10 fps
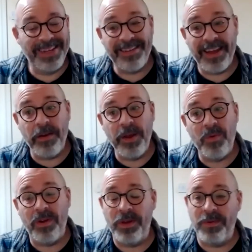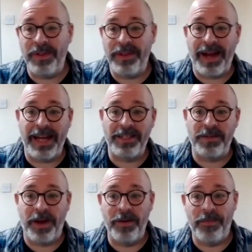the only one that I had
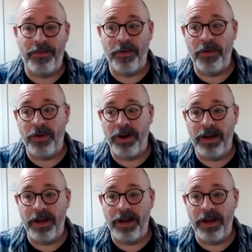some hope for